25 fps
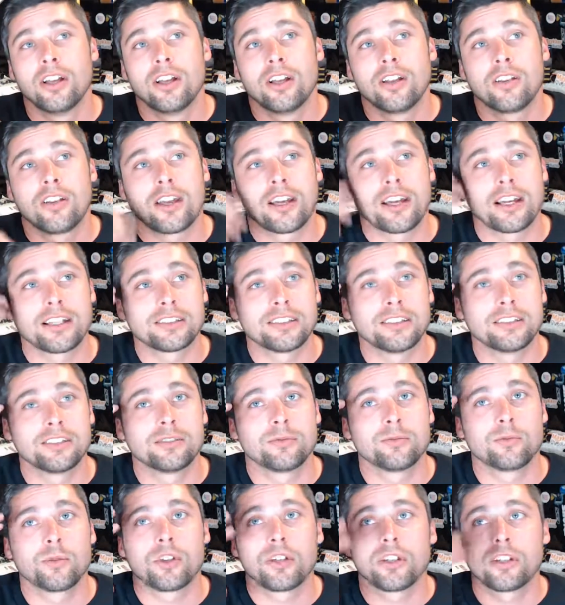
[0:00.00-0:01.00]
Like, I see
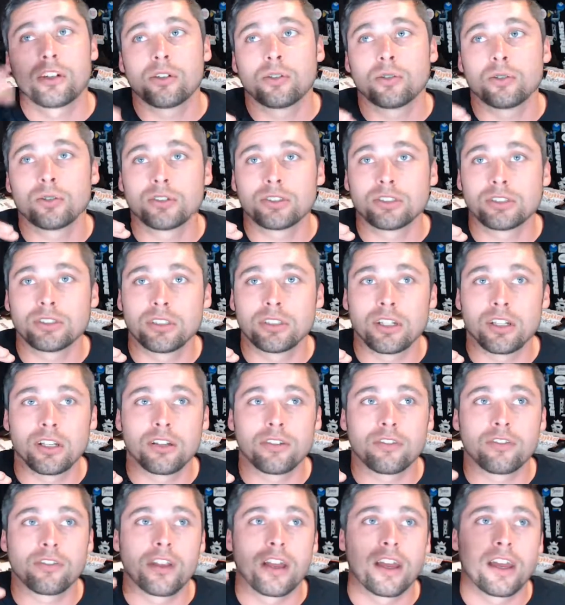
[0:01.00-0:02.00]
some really cool
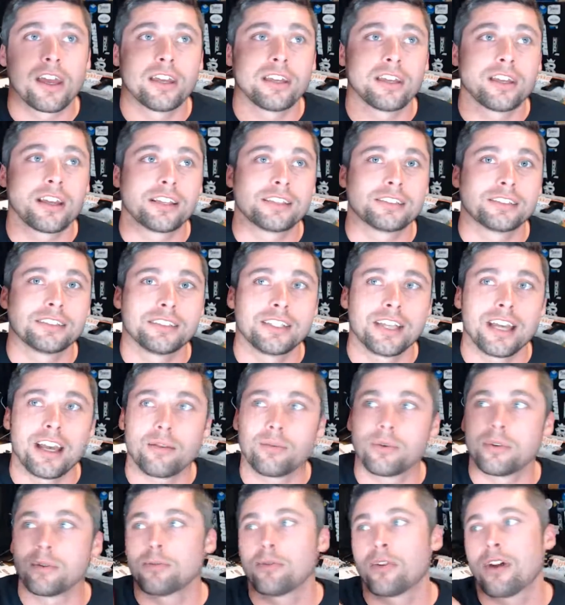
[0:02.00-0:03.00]
stuff. Like, I see how
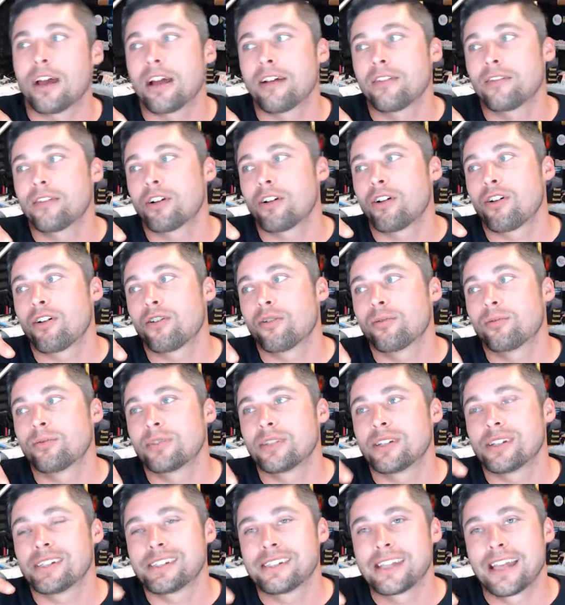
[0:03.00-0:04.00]
people have their homes
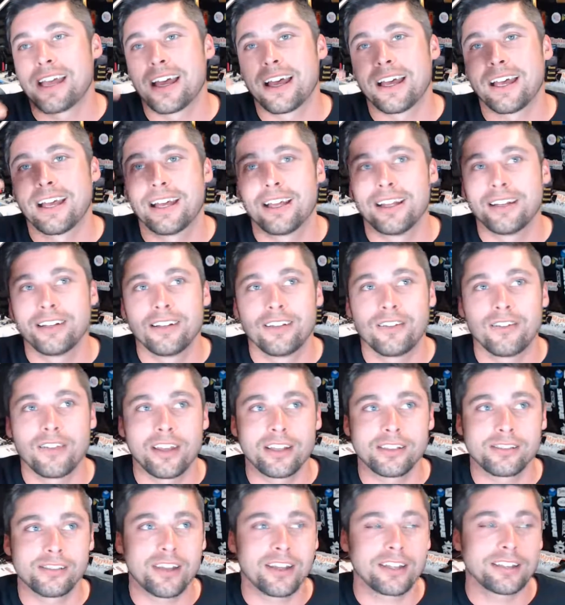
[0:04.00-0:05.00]
designed and
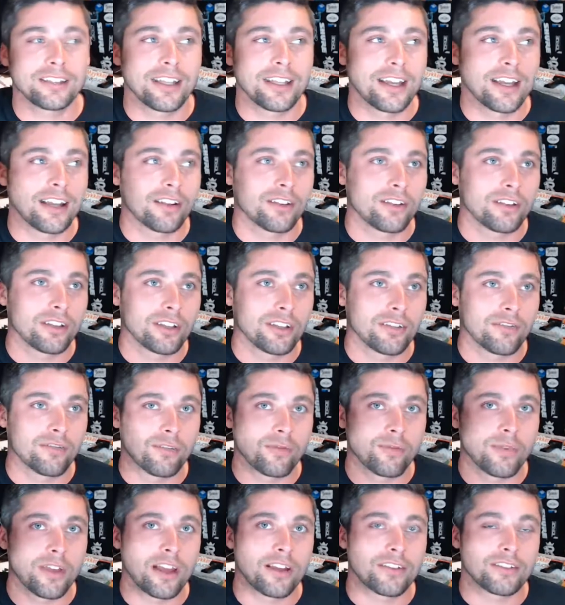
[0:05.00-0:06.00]
things like that, looking
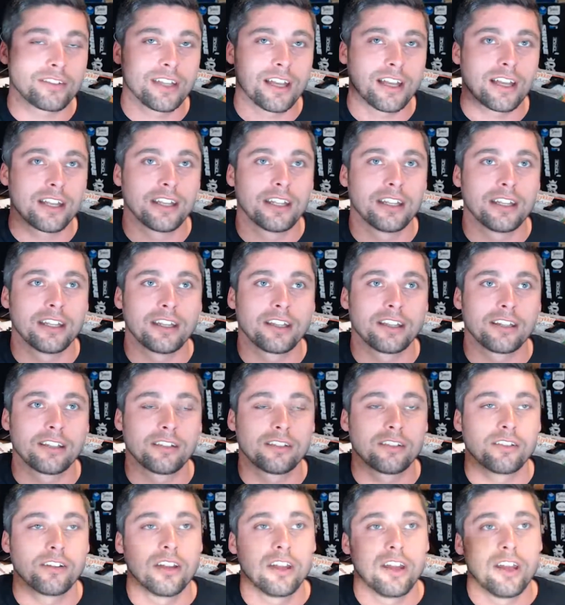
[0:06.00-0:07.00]
from the outside in.
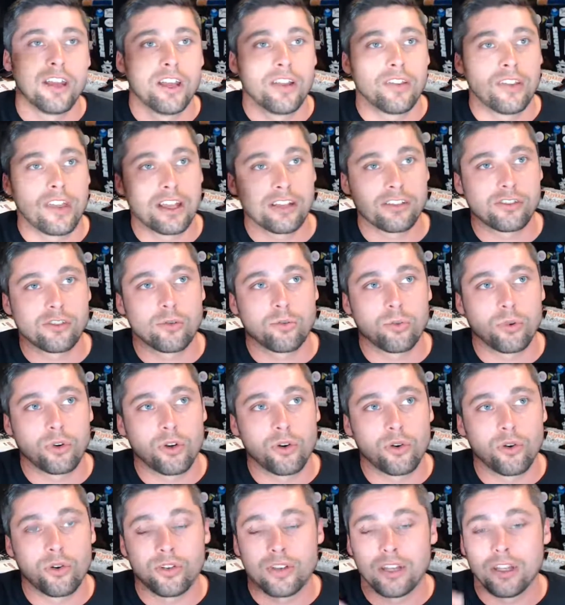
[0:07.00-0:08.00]
And that's super
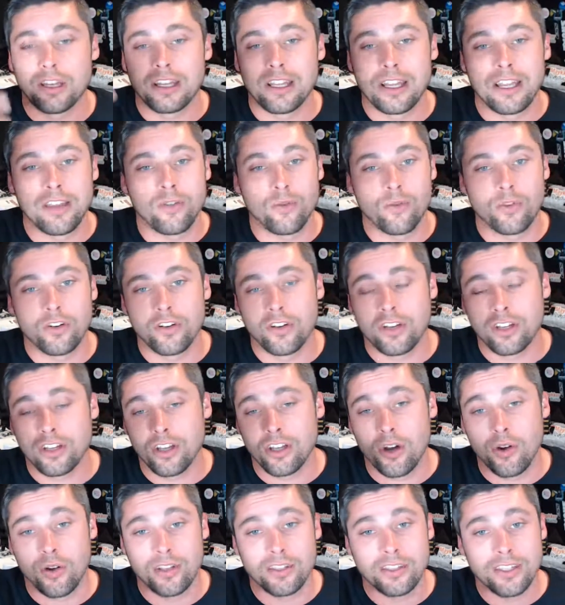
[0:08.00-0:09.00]
cool. And then even when you get to
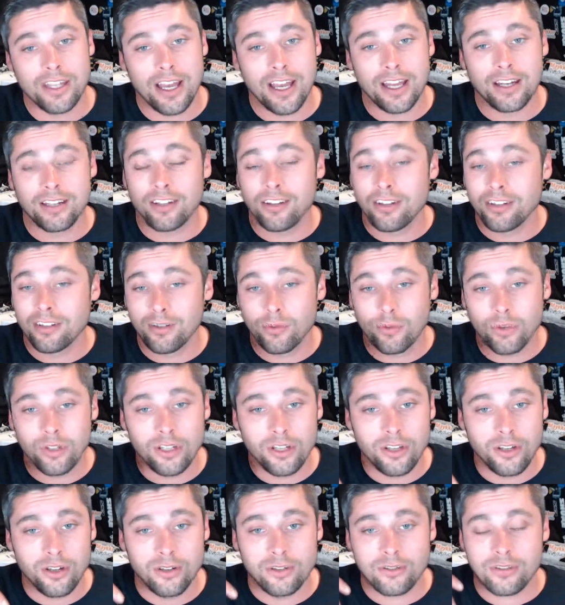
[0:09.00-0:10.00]
go inside and clean the
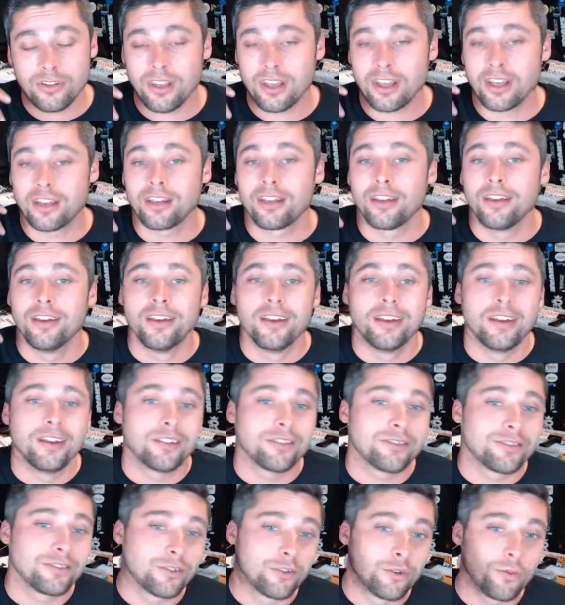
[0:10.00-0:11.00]
windows, like,
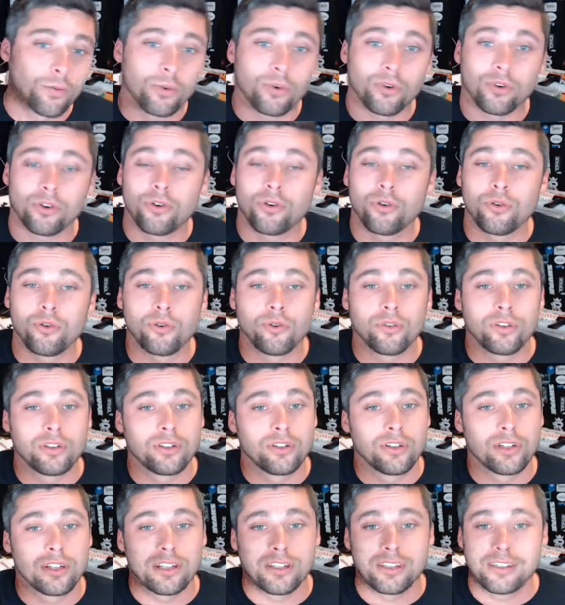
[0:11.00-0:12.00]
super cool that
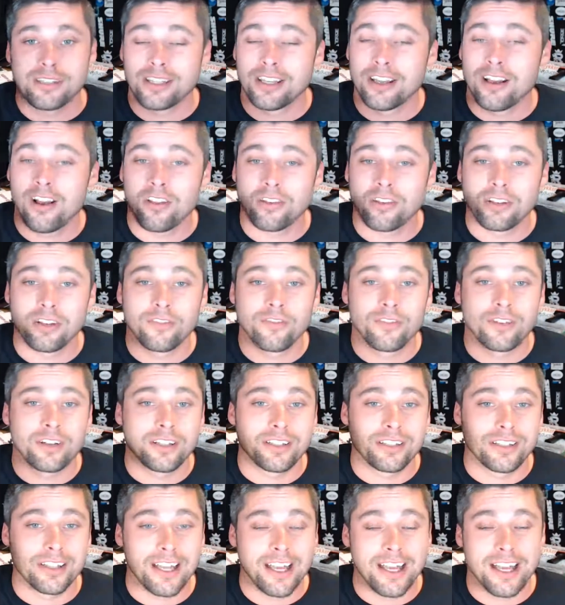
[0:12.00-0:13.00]
you get to see all the different
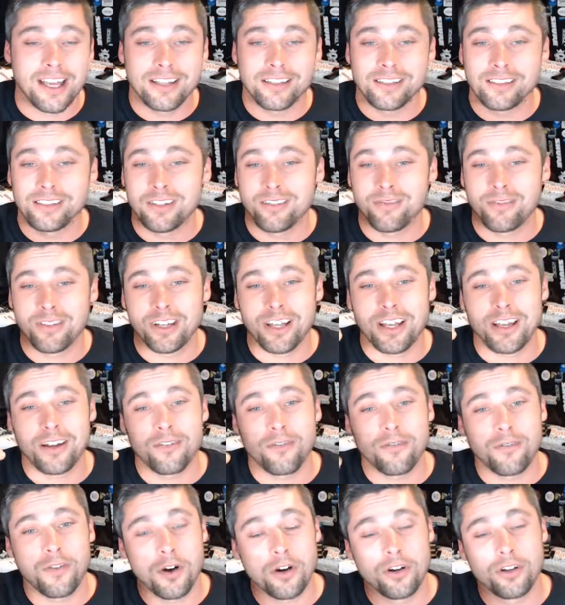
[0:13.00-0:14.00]
designs and different kind
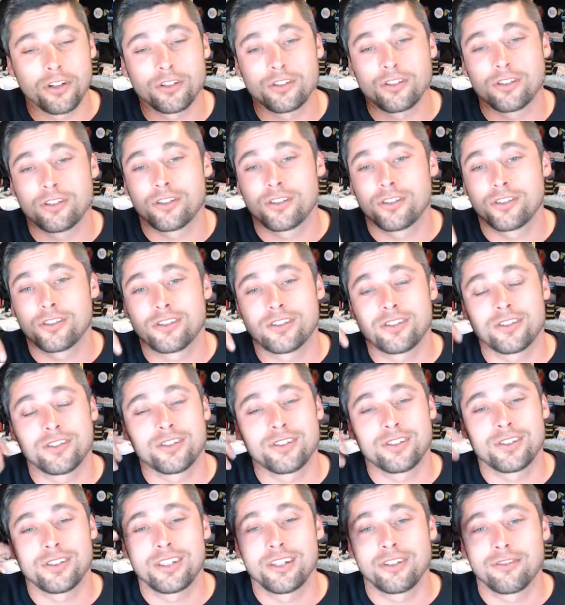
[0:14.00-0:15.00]
of furnitures and
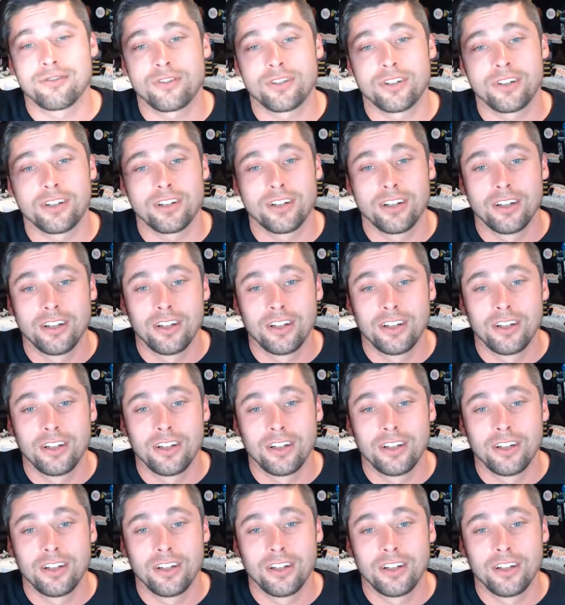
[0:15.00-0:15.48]
just different.